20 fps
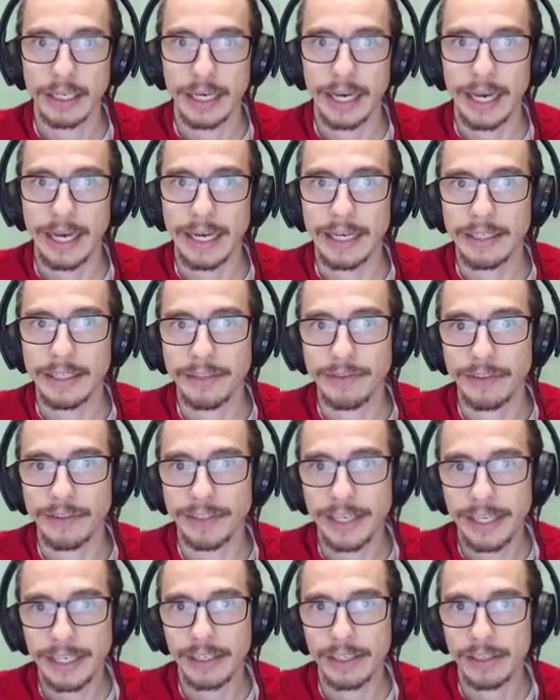And if you
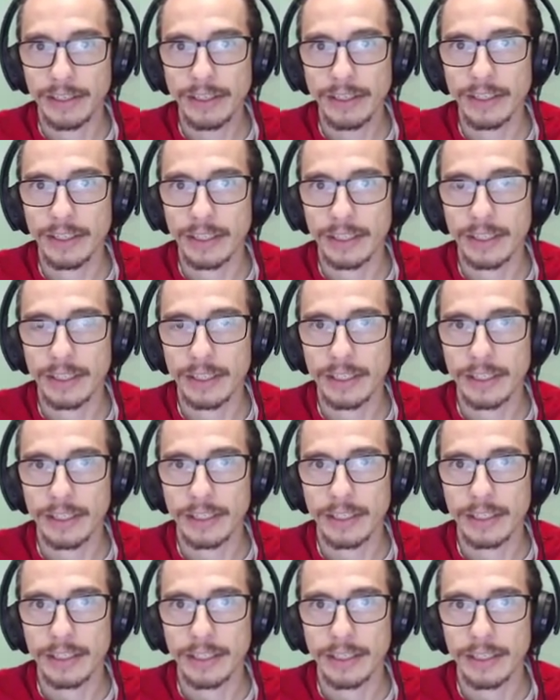take a look,
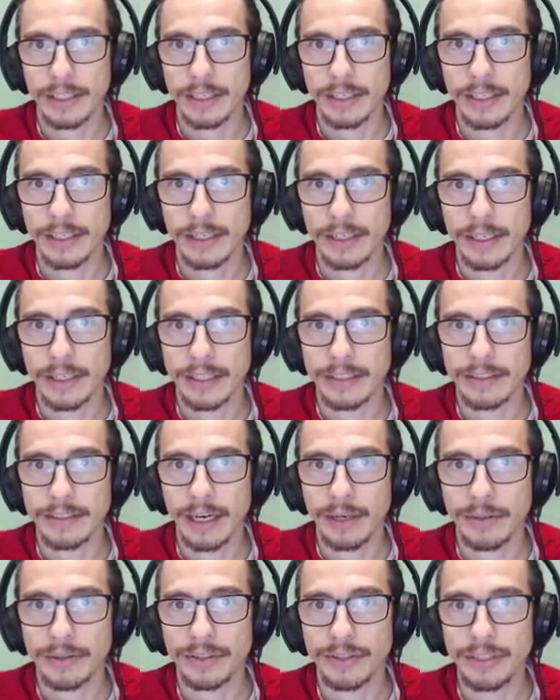it's
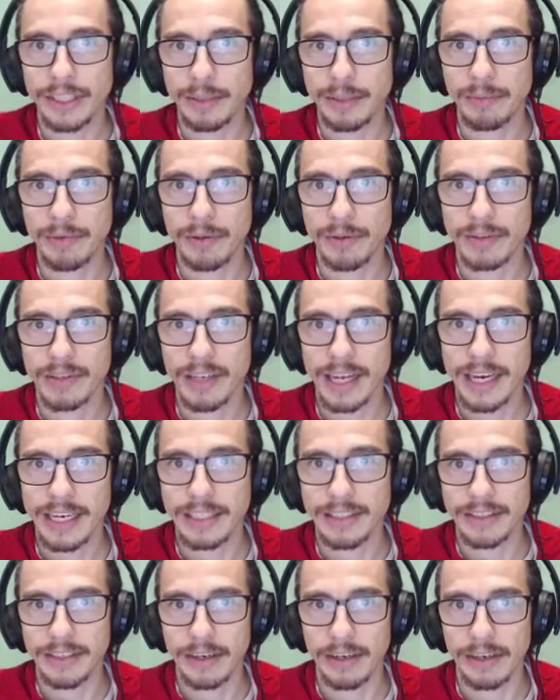how steep those
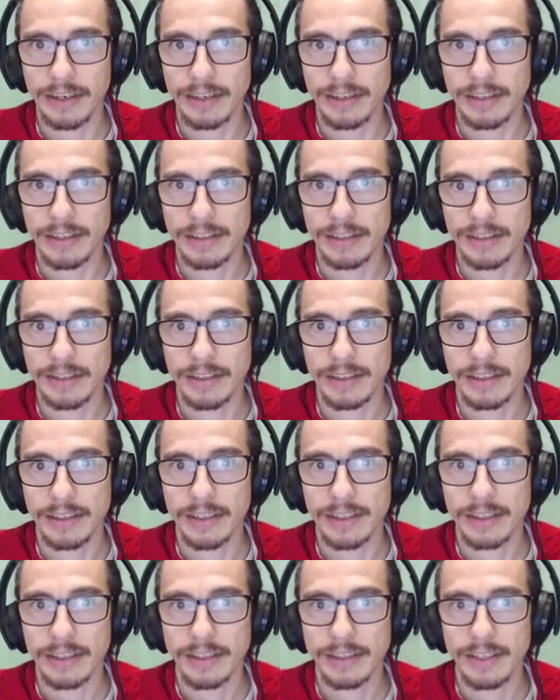lines are.
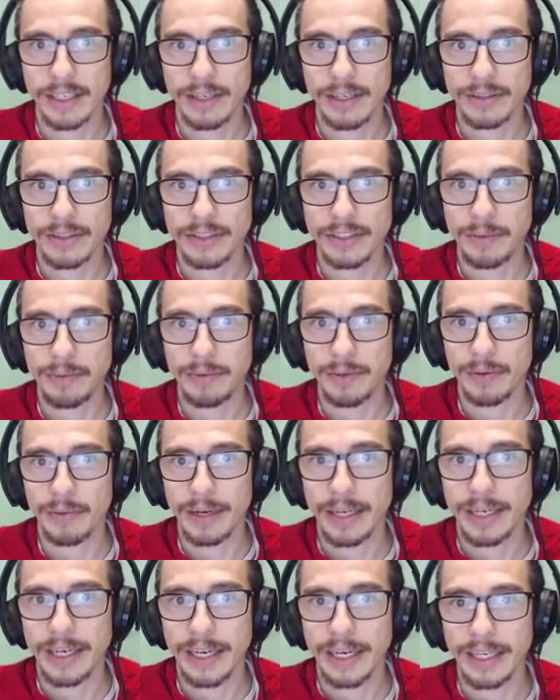Look how steep the
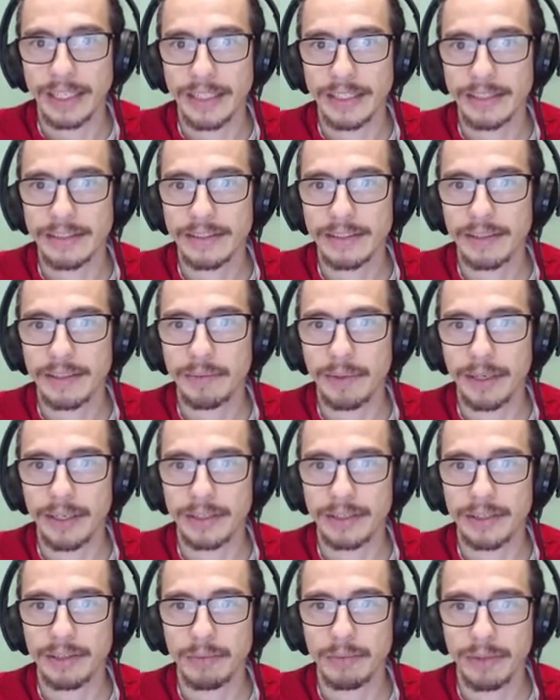red line is compared
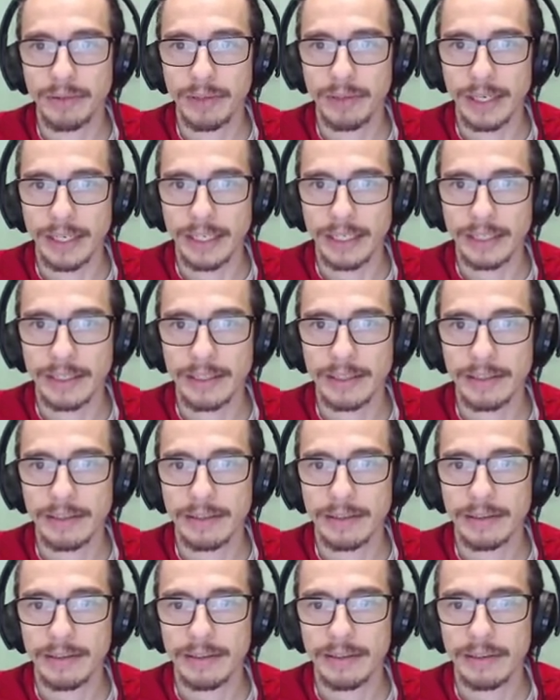to the blue line.
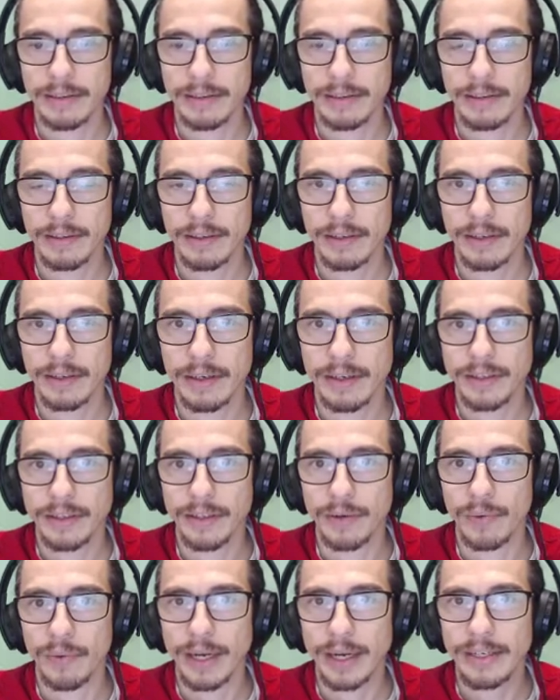The
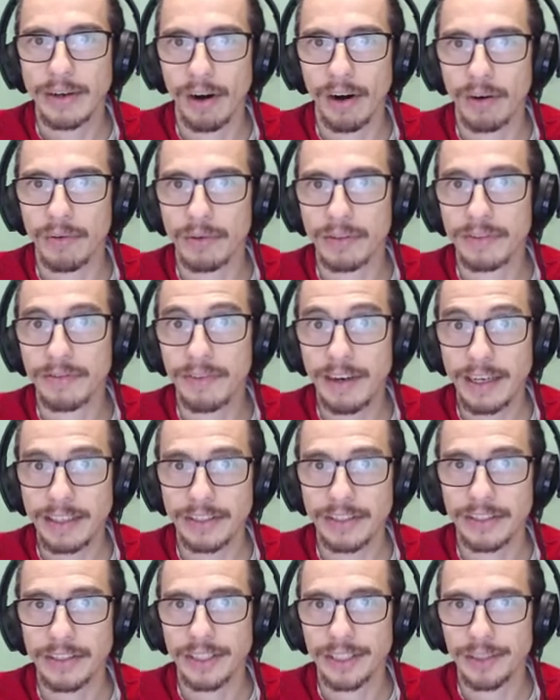red car was
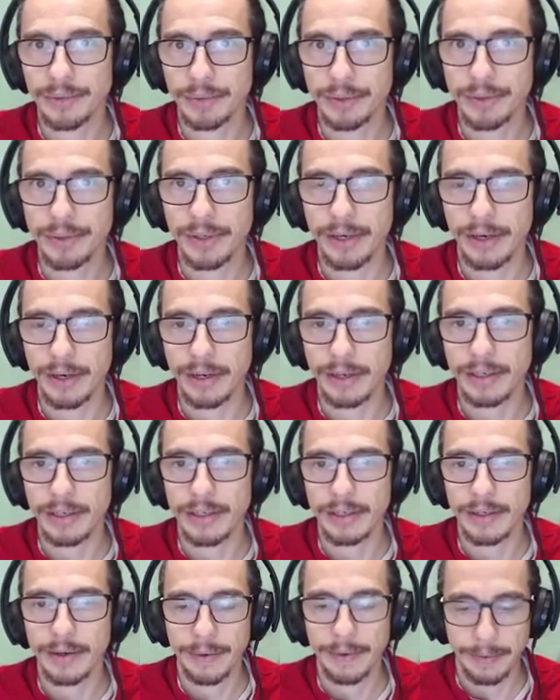faster than the blue car.
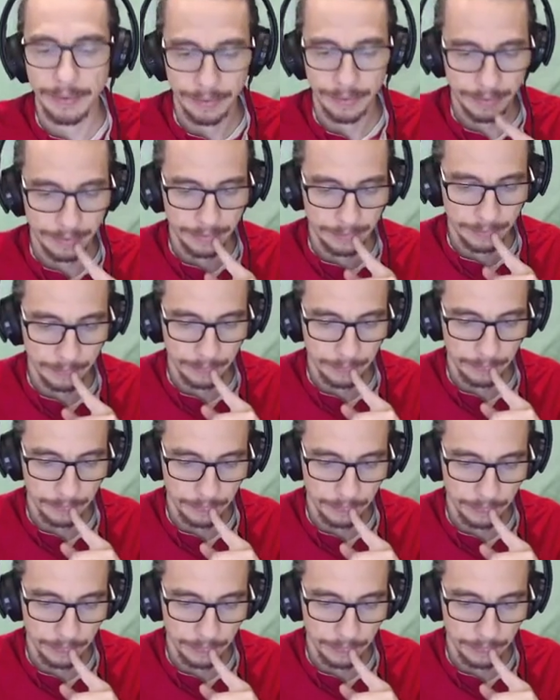Hmm.